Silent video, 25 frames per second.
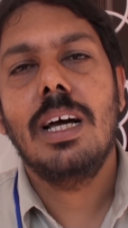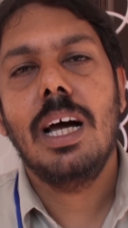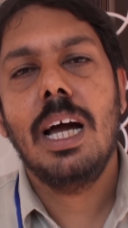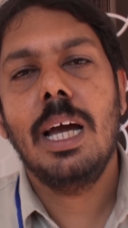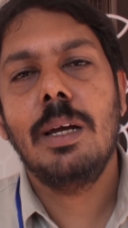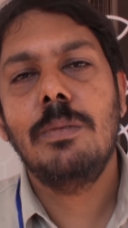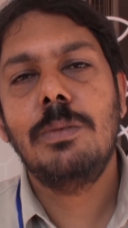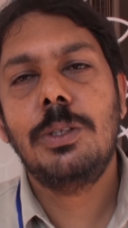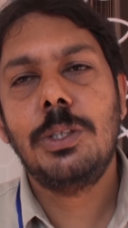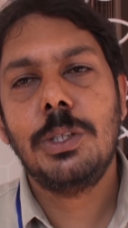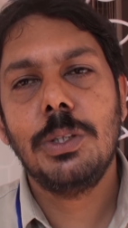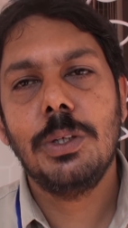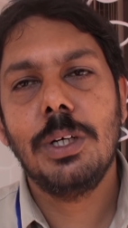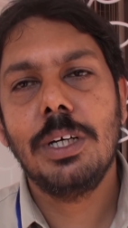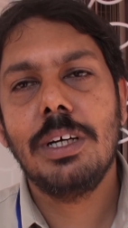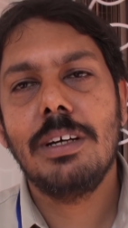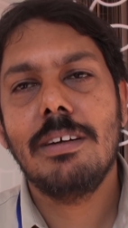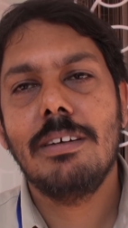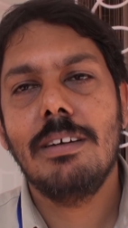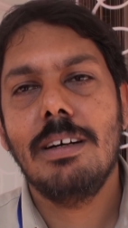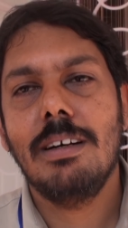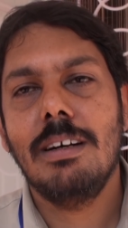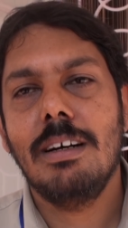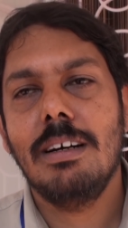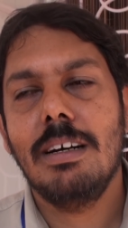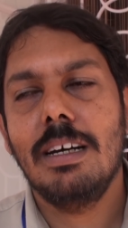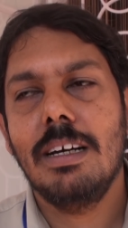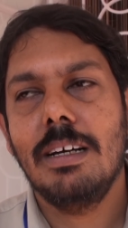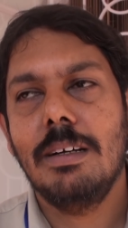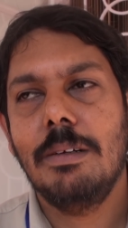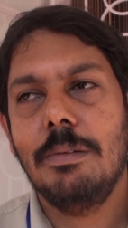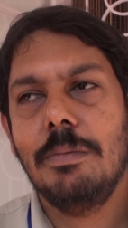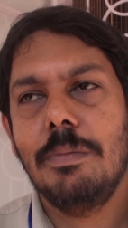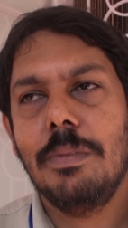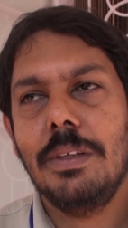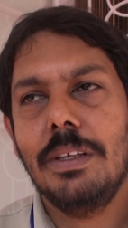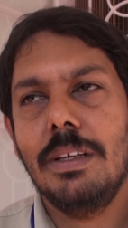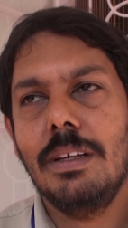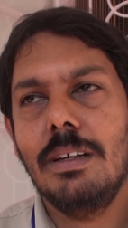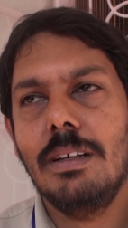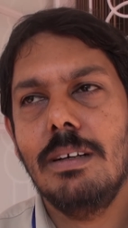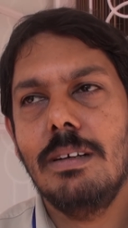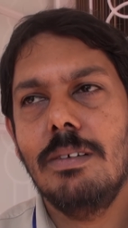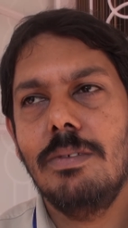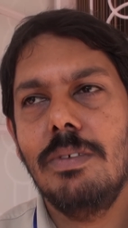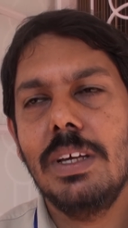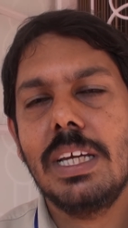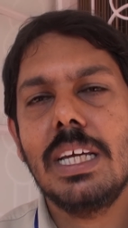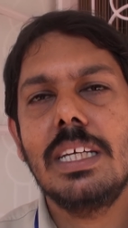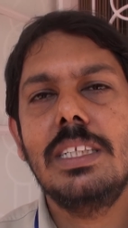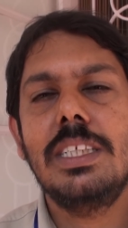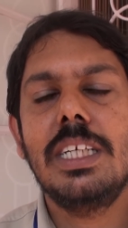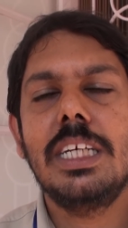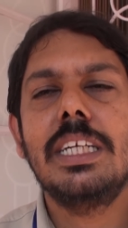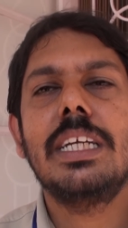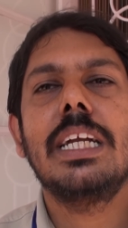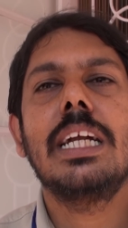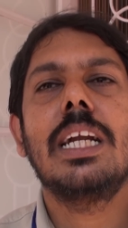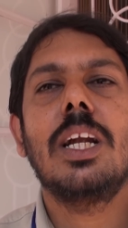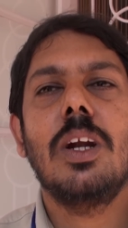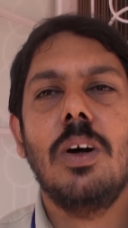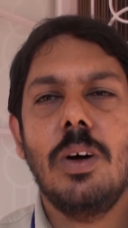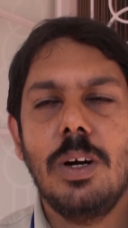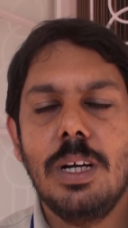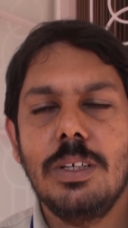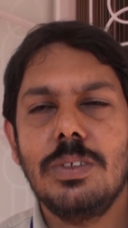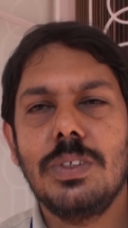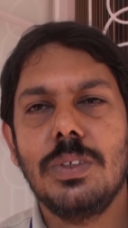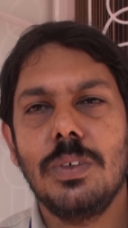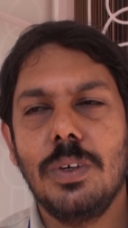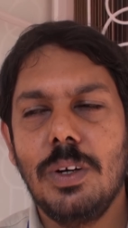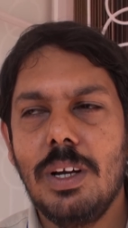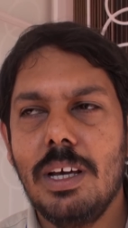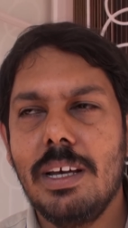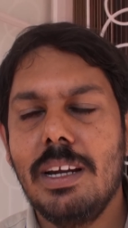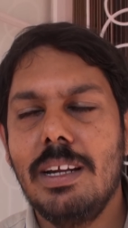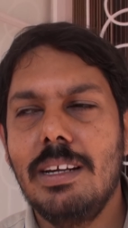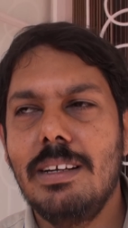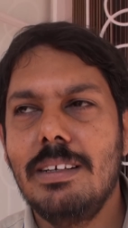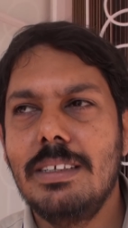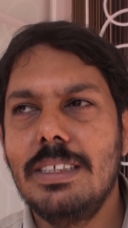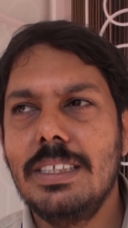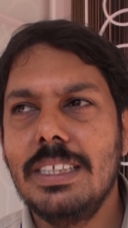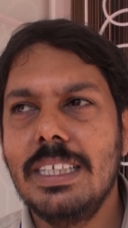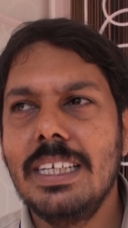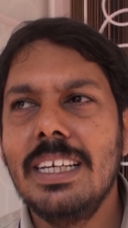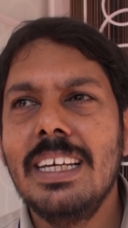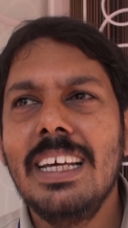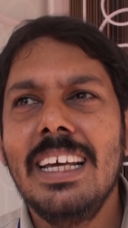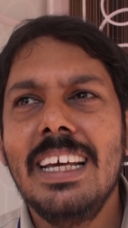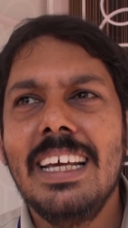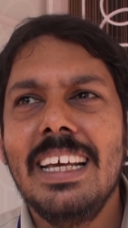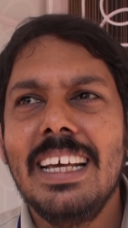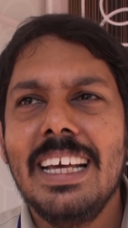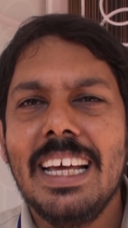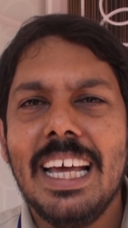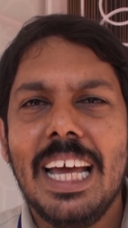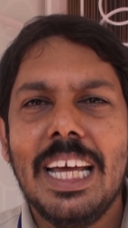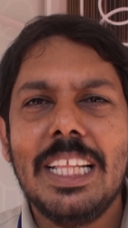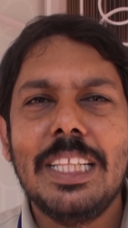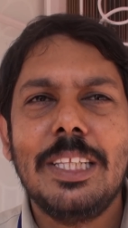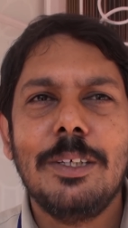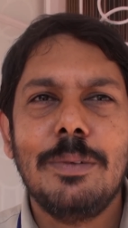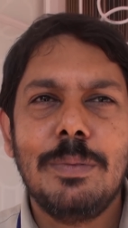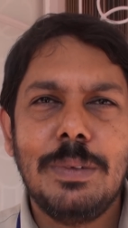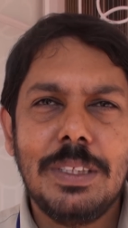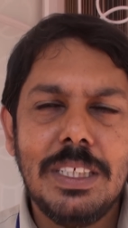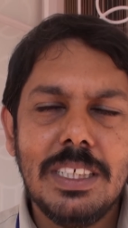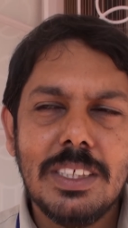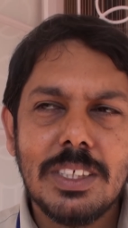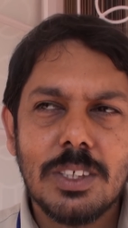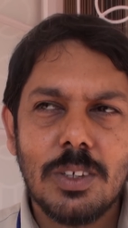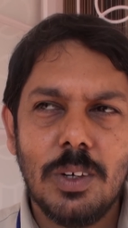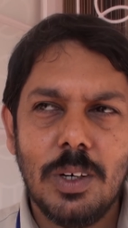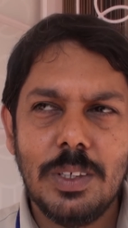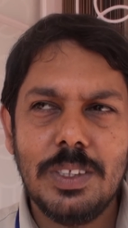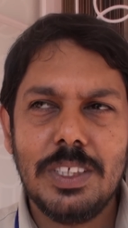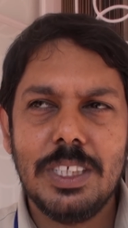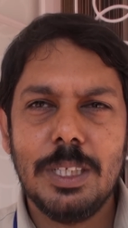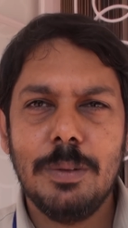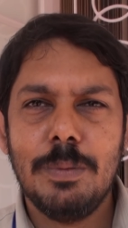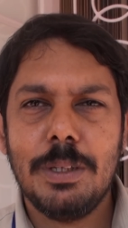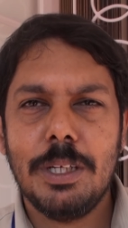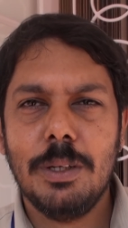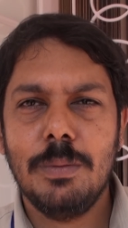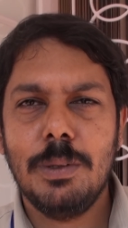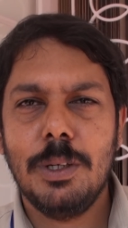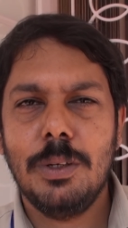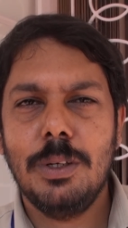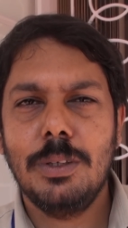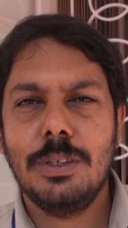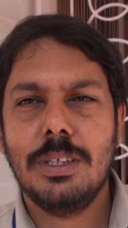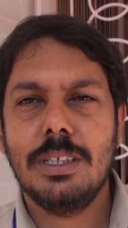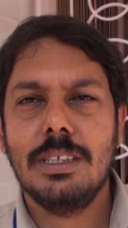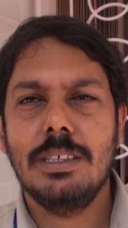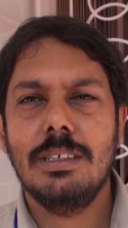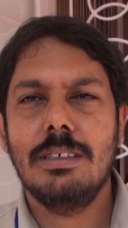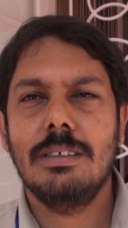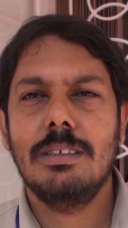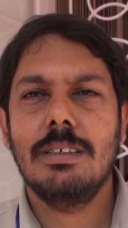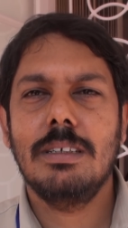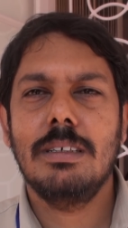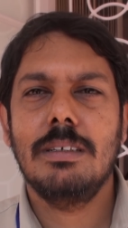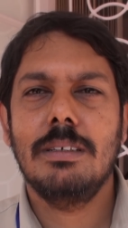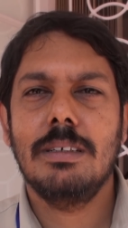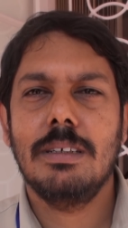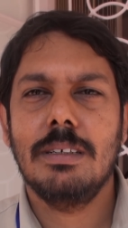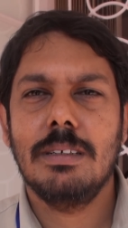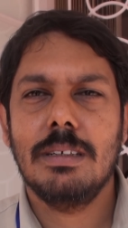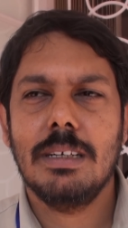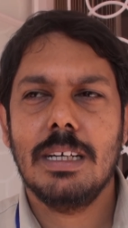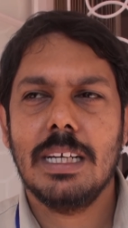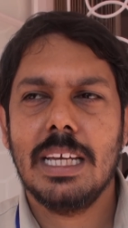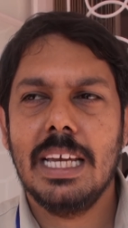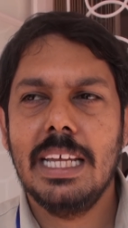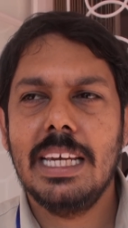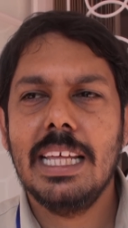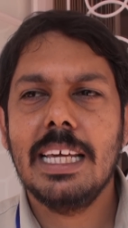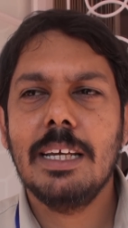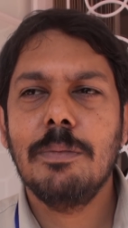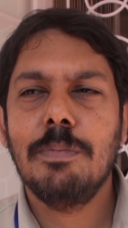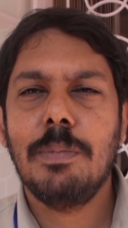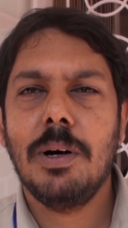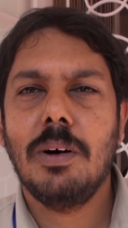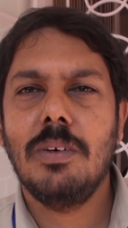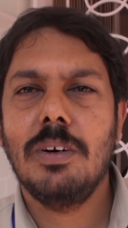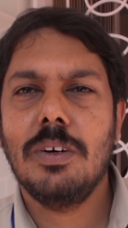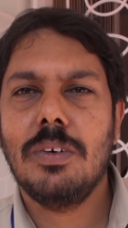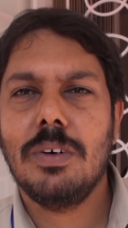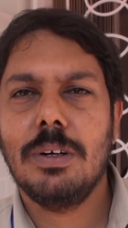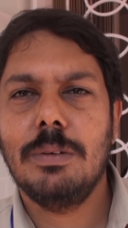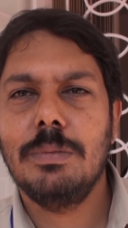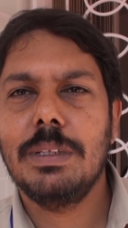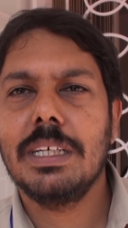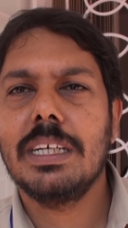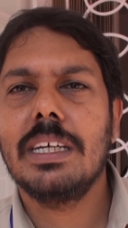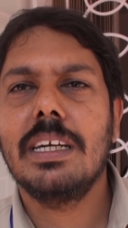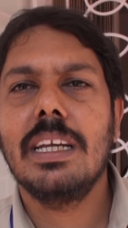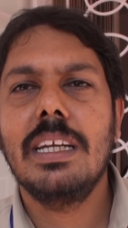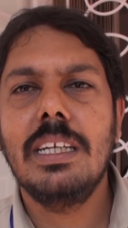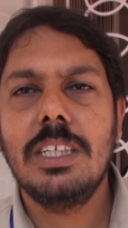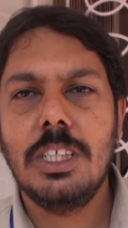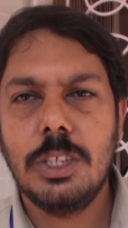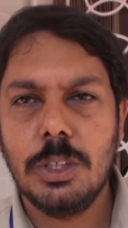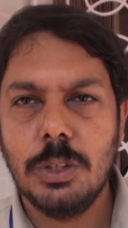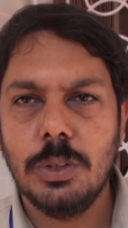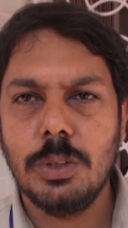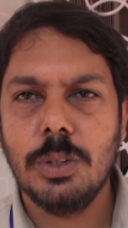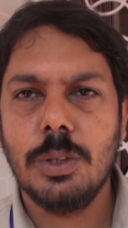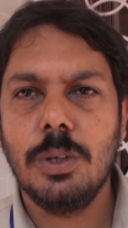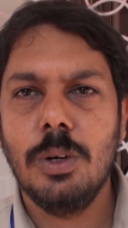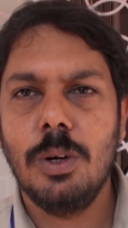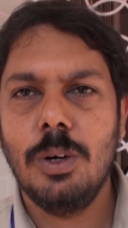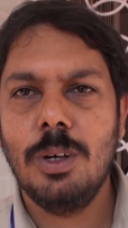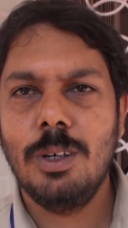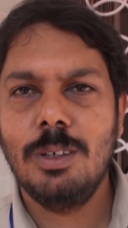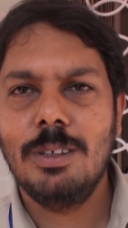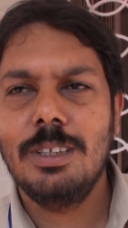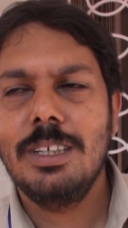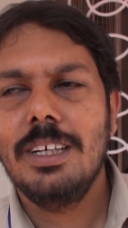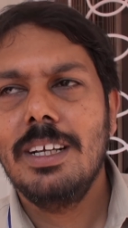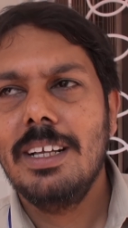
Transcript: i'm sure uh, we can generate a lot of solar energy and uh, this concept about uh, getting power from the grid should go.